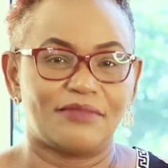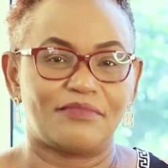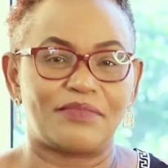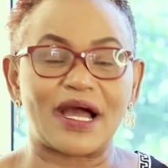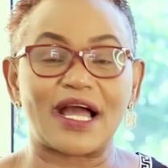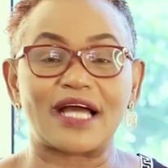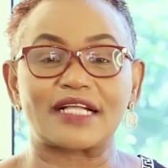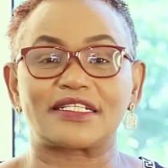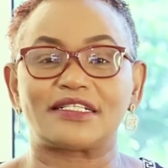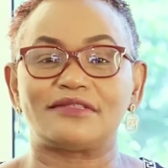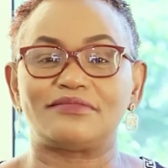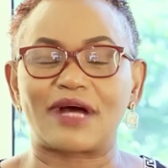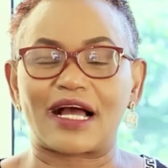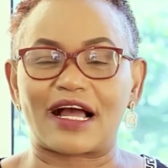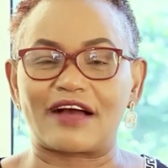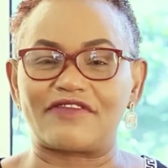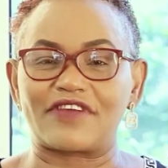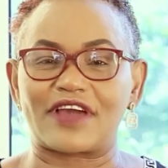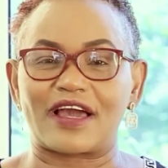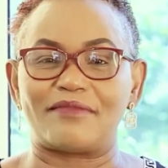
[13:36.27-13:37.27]
Paka timu
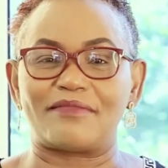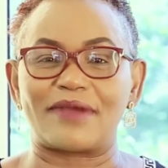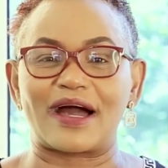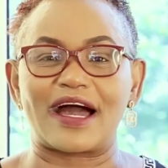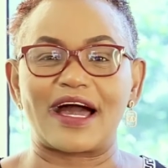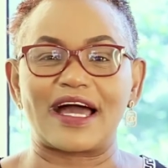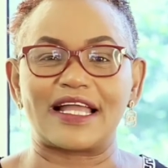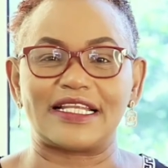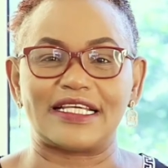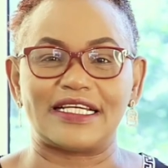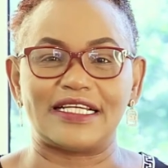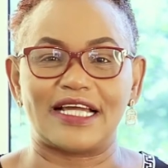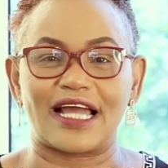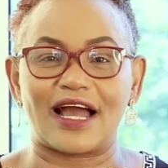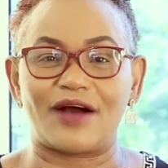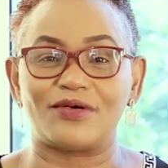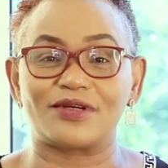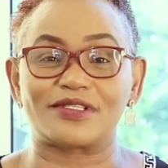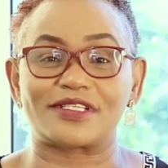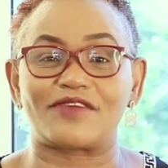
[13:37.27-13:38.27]
akafika mahali,
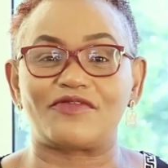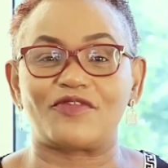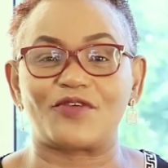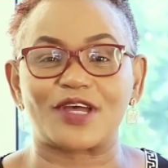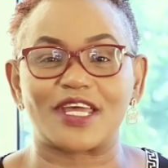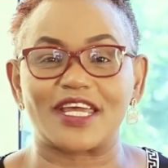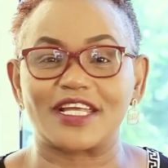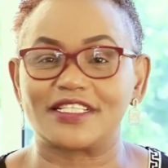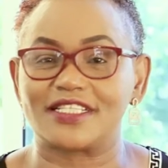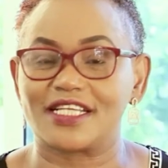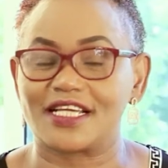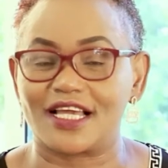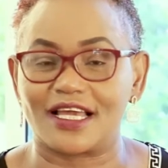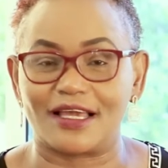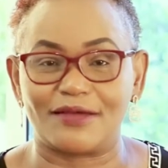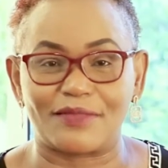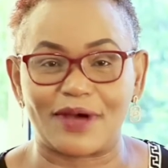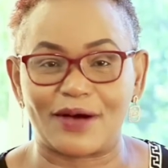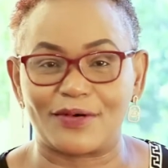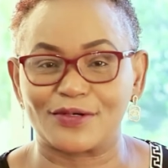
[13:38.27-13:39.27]
I was suffocating
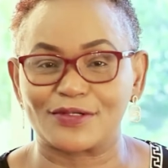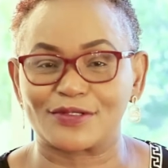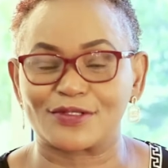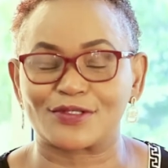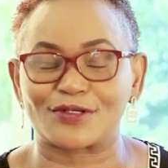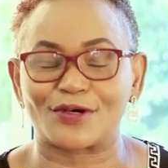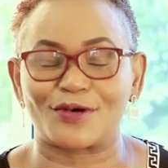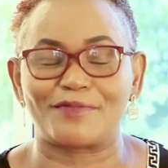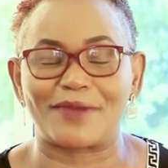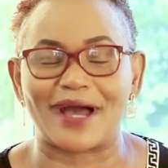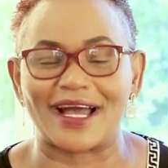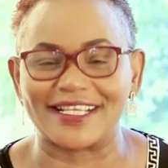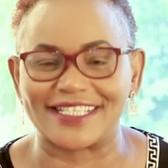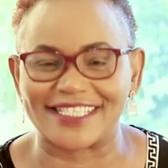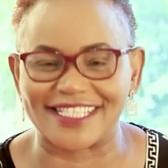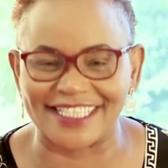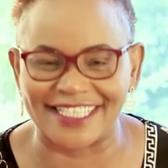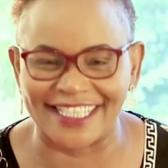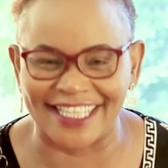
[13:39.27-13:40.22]
him. I was so much.